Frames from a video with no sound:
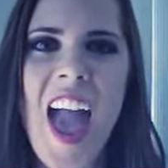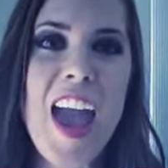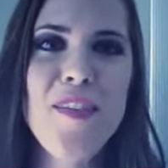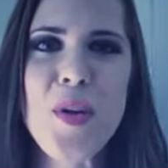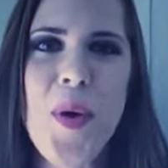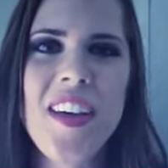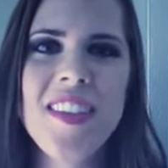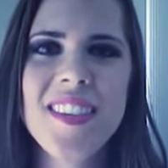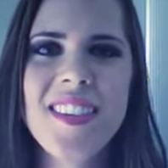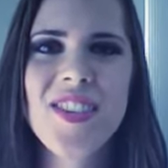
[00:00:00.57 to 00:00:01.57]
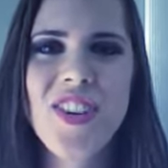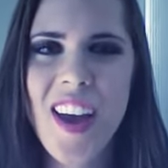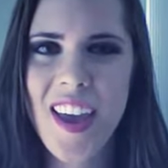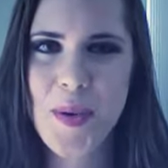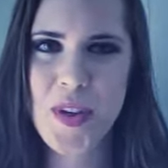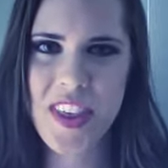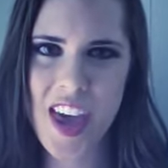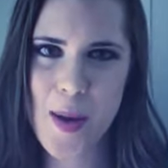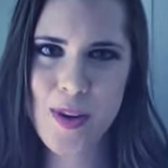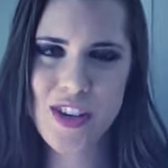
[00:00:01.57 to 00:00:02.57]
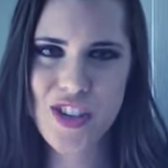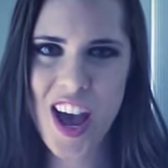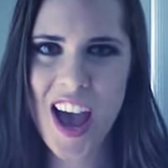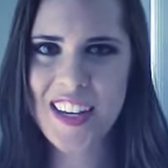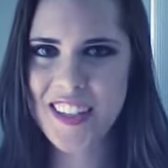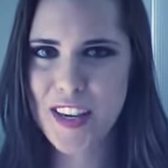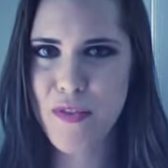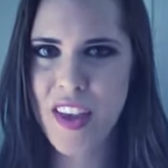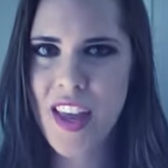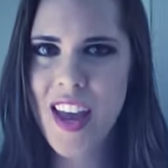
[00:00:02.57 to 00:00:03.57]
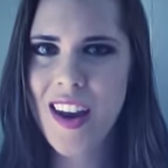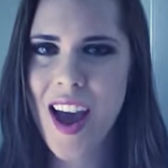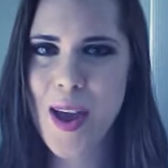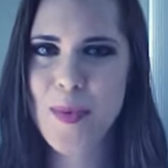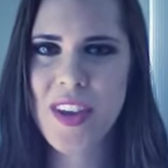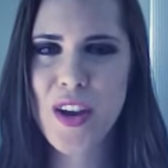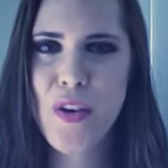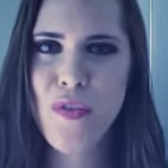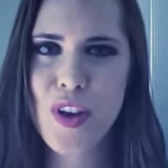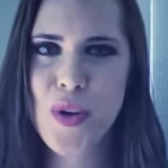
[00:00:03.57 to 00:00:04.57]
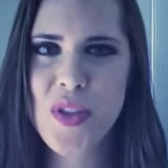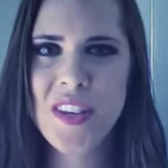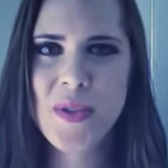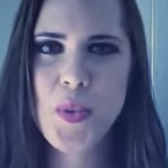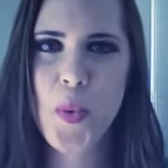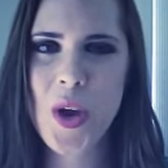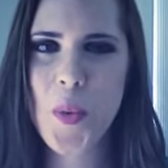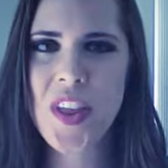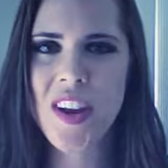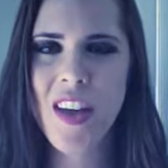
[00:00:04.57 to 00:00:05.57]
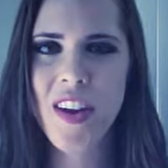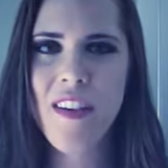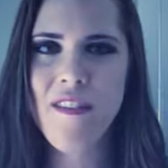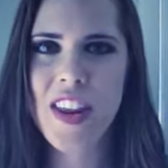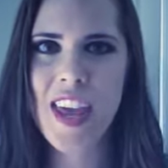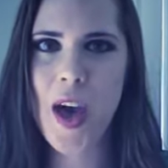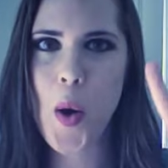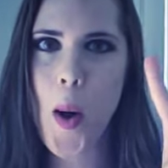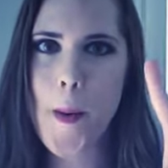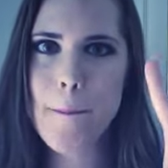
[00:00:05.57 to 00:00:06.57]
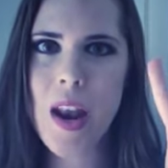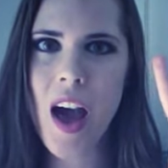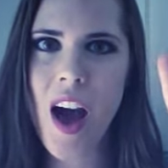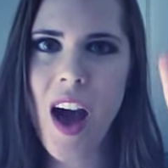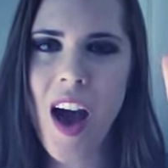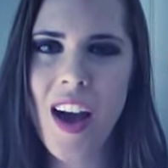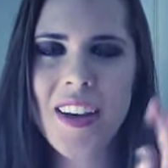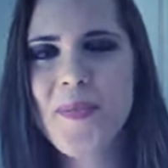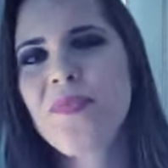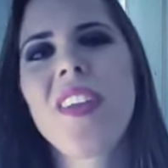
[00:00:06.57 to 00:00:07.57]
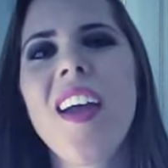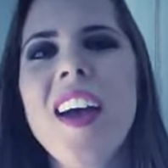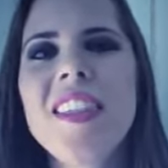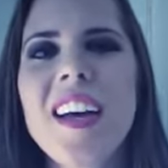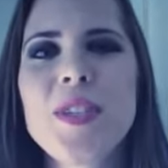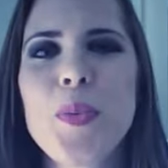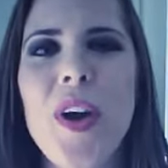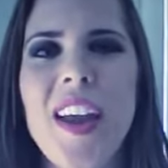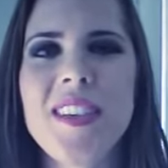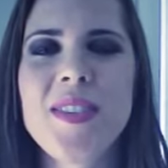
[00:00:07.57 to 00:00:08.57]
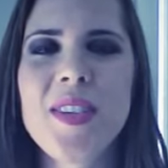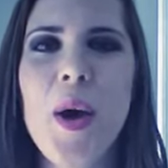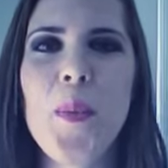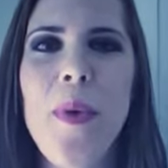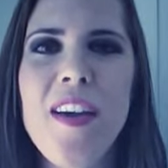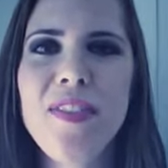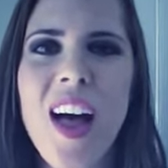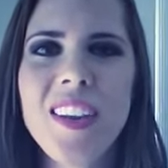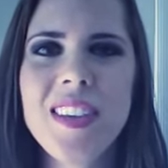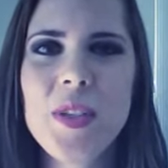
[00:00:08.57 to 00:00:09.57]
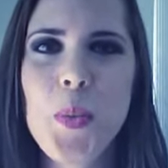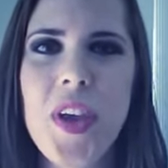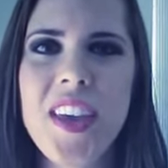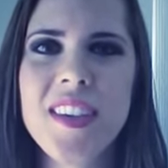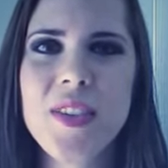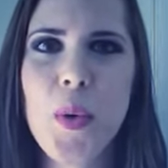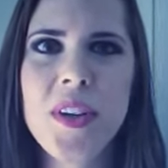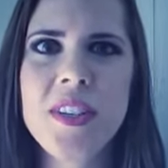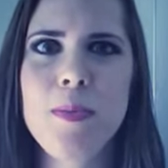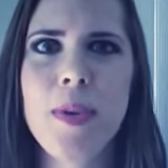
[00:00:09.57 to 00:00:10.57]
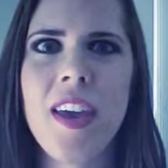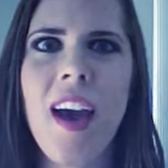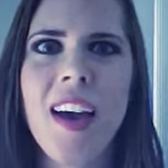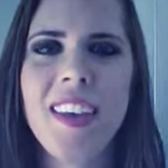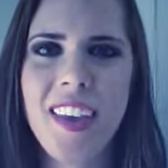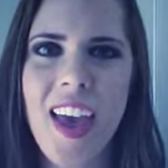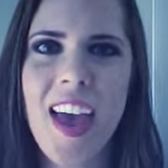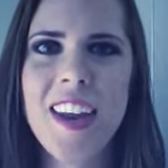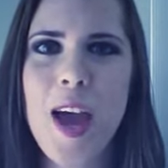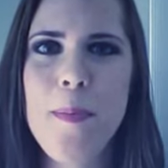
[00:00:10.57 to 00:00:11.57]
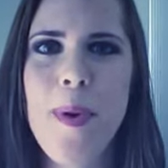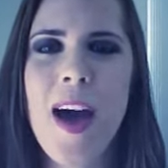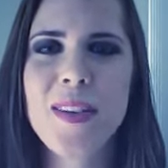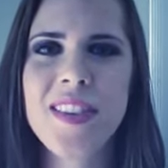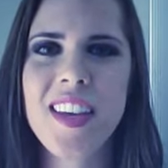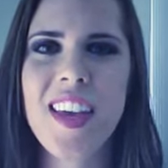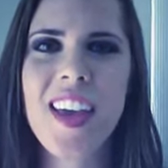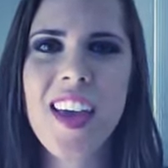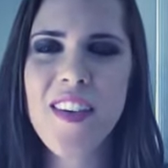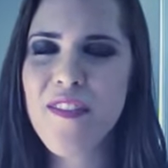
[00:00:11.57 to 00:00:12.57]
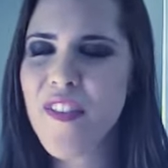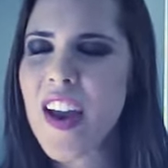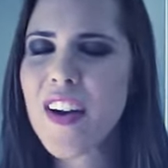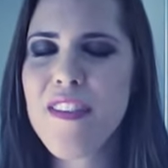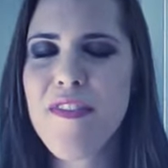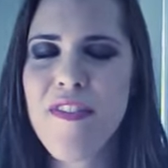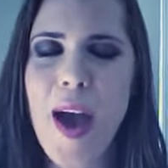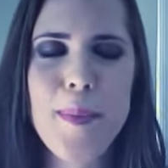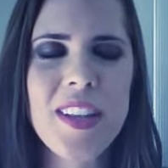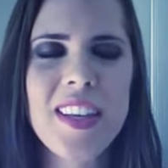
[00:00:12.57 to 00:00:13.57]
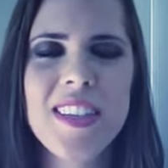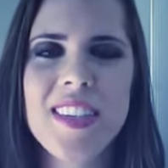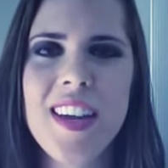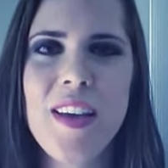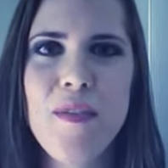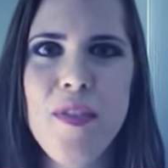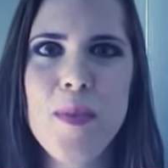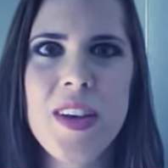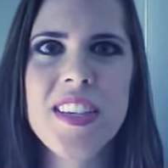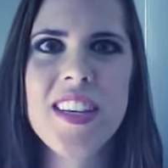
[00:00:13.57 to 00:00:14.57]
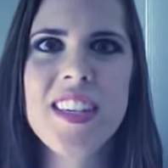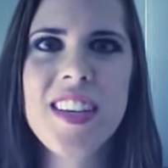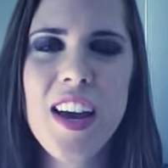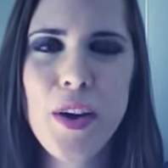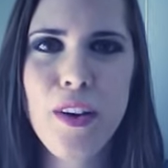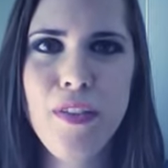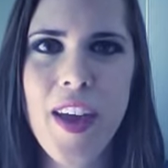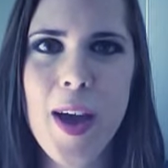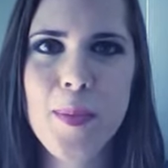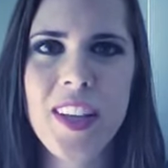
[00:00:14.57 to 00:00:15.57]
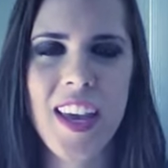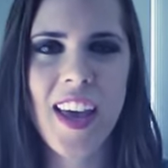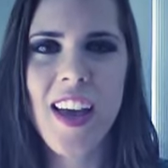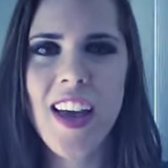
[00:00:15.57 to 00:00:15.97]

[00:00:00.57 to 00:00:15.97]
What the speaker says: Hey everyone, this is Cheyenne with Camera Shy TV, and I'm here for you this week with another video vlog. That's right. So my vlog this week is going to be again about the very fabulous and infamous Duggar family.